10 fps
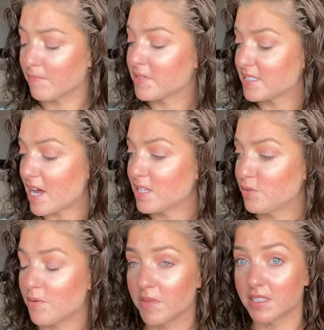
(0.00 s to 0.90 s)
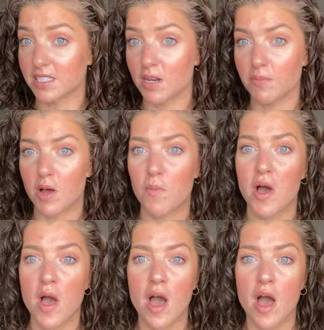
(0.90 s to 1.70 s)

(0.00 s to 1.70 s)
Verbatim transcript: besides from the Sun Bum.